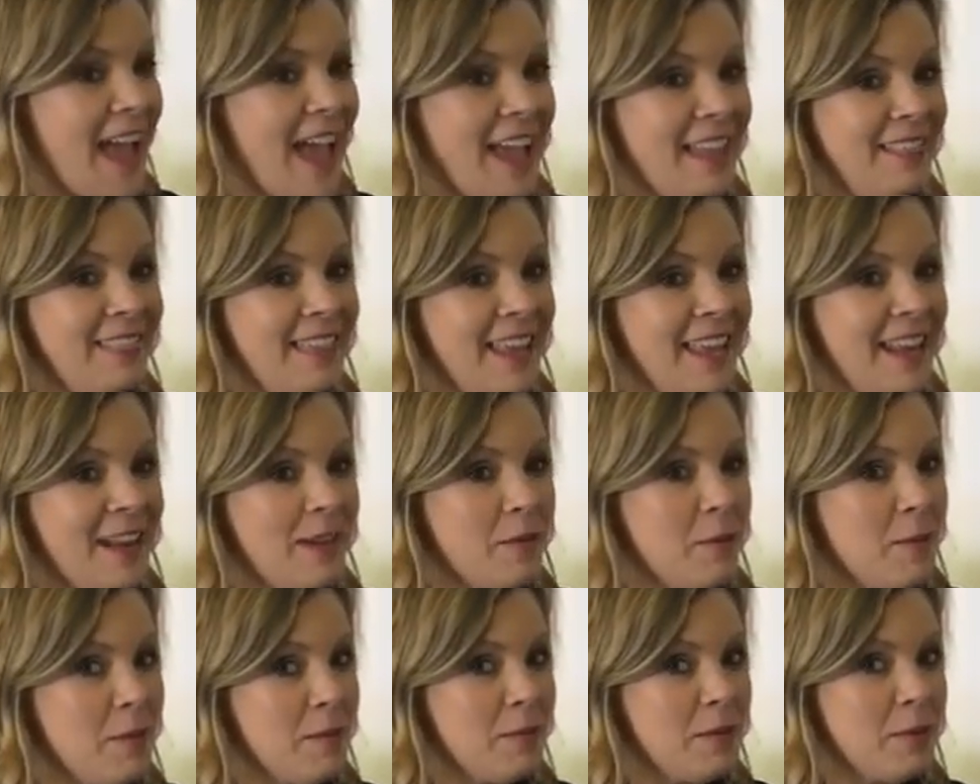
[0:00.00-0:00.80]
And then
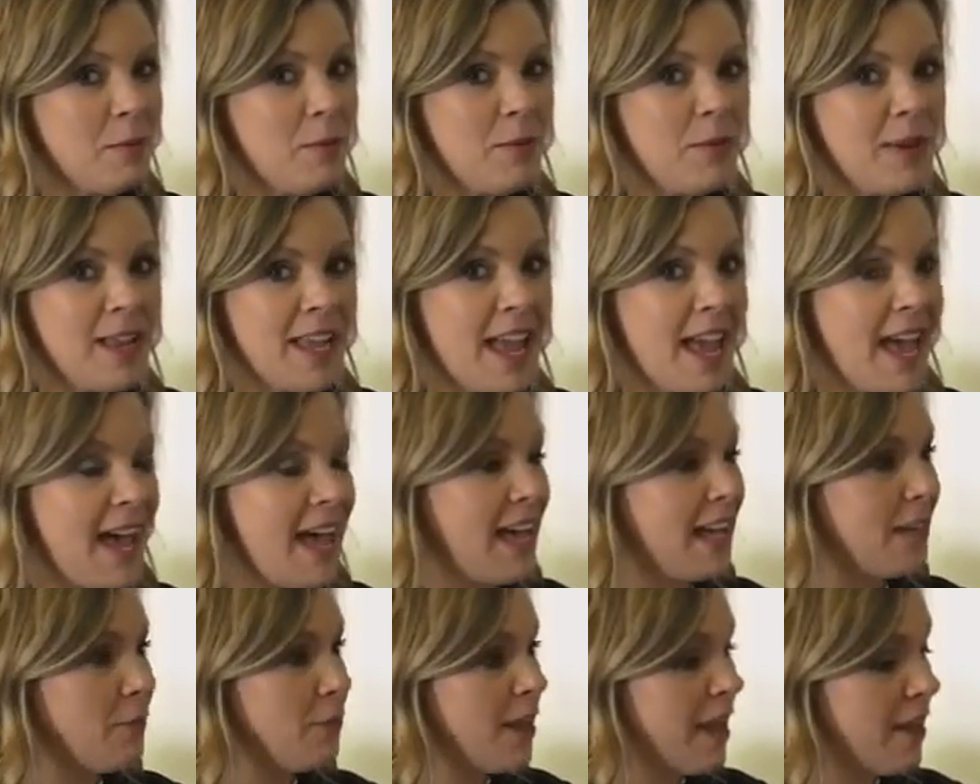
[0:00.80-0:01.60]
I remember when we
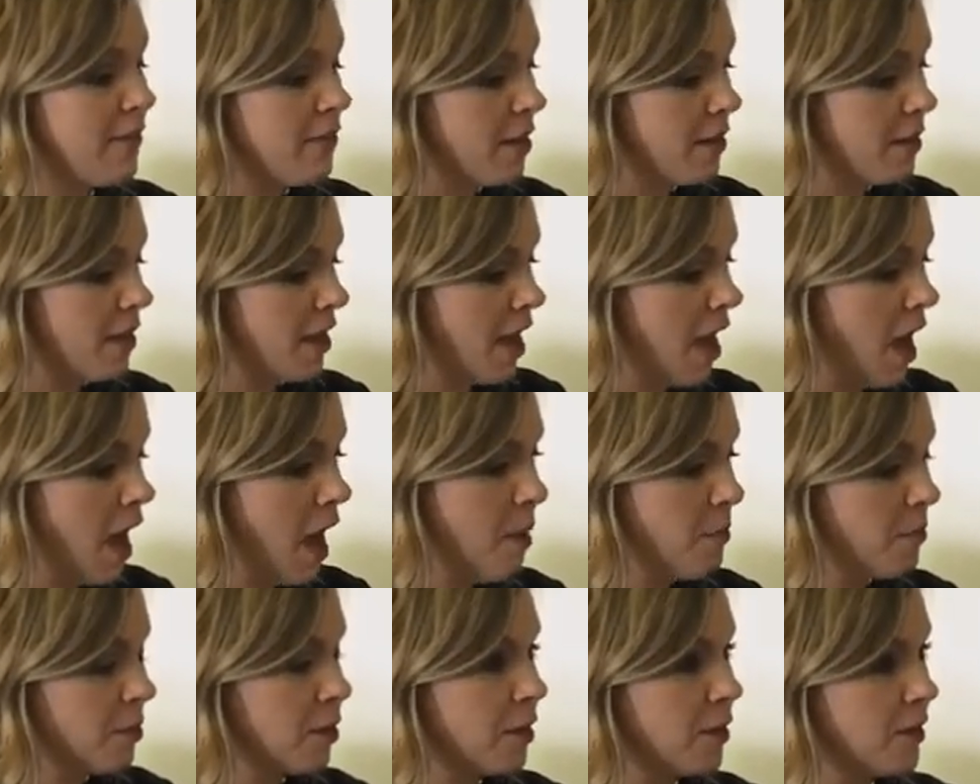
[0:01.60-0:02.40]
have a
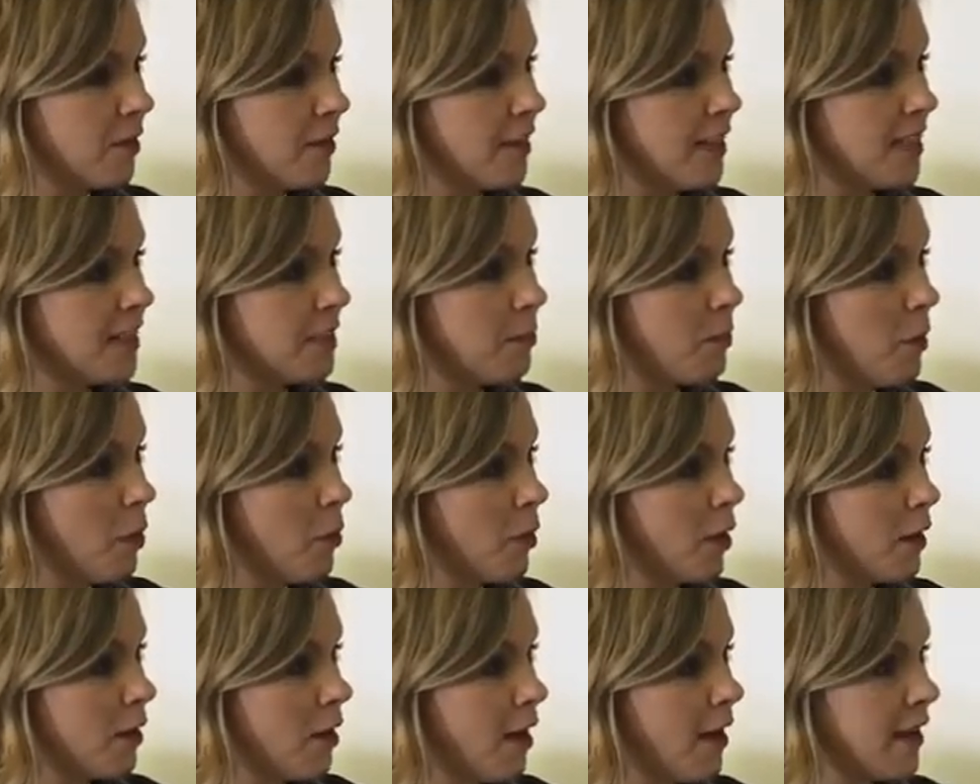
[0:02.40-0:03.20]
Hummer that's
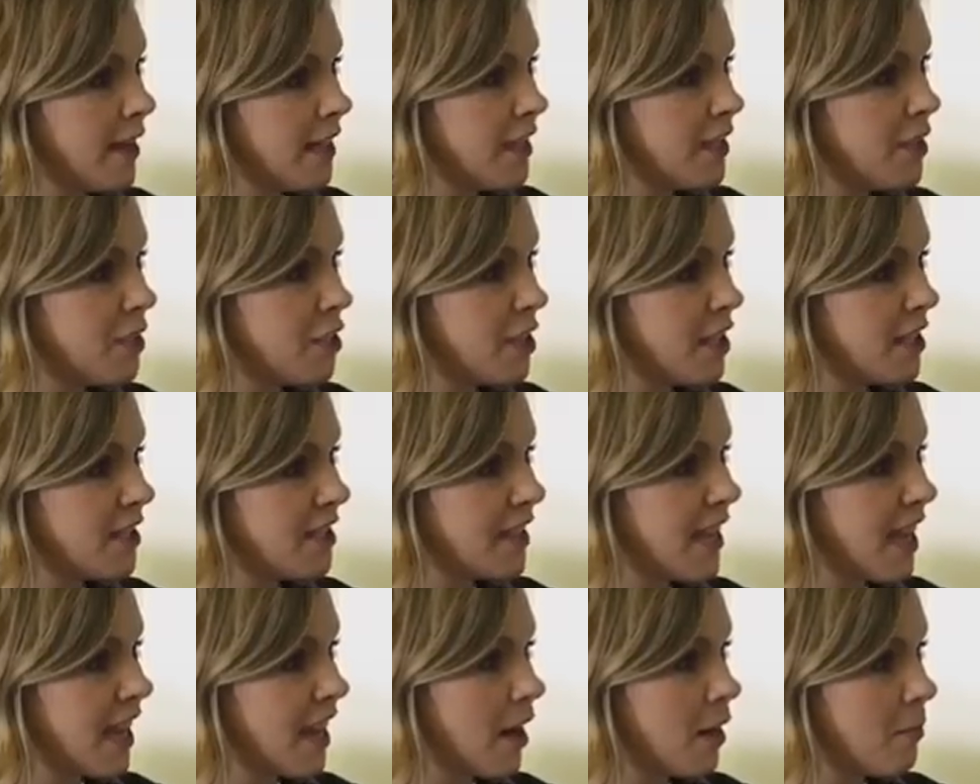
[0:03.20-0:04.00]
polka dotted,
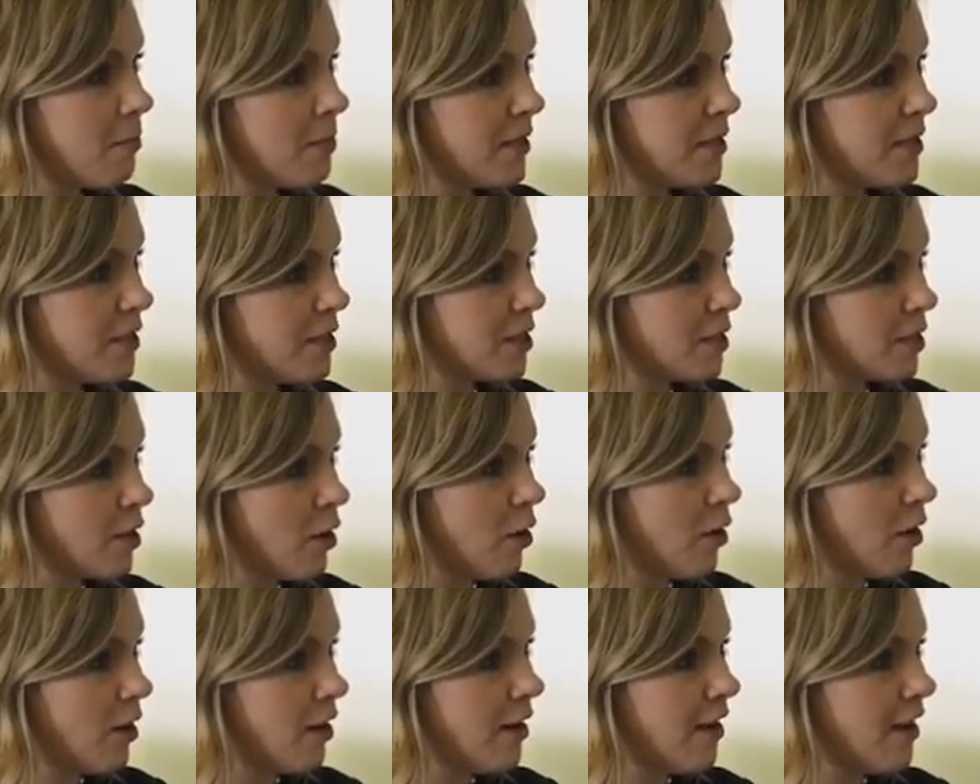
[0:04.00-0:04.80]
just like our business
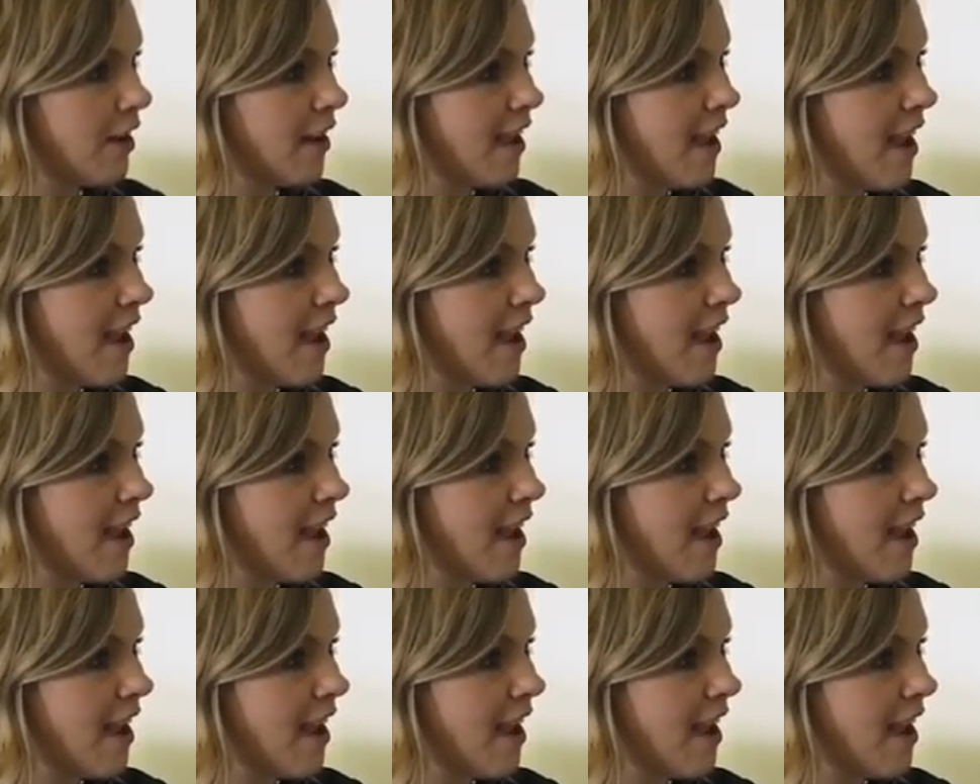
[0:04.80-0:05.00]
card.